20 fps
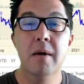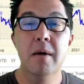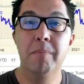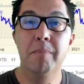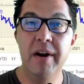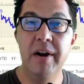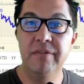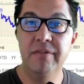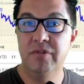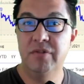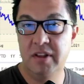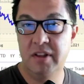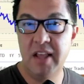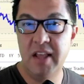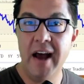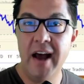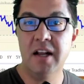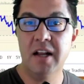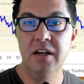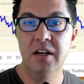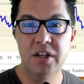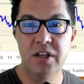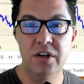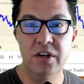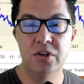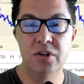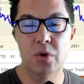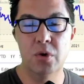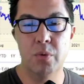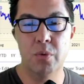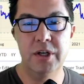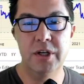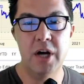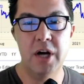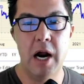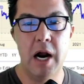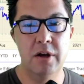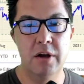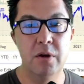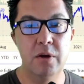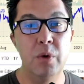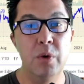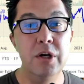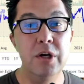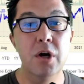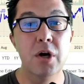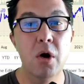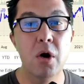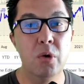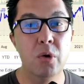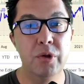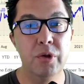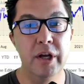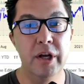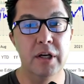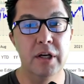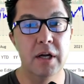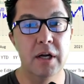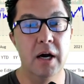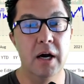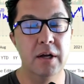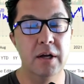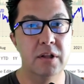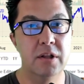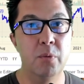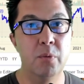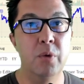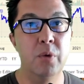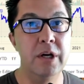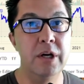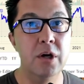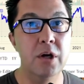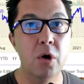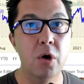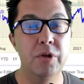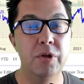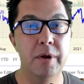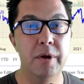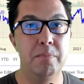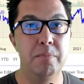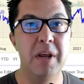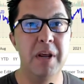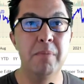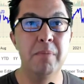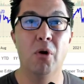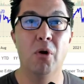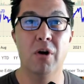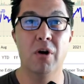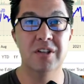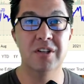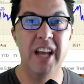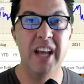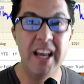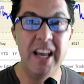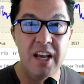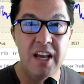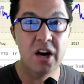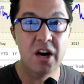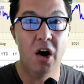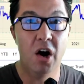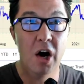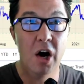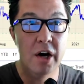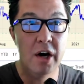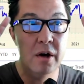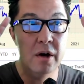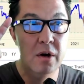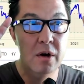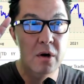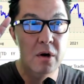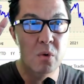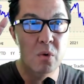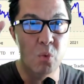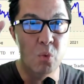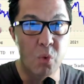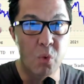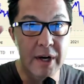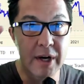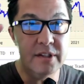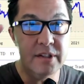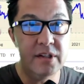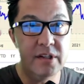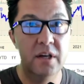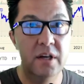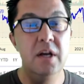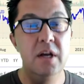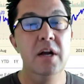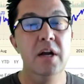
But if that continues to reach higher, then we know that people are taking on risk.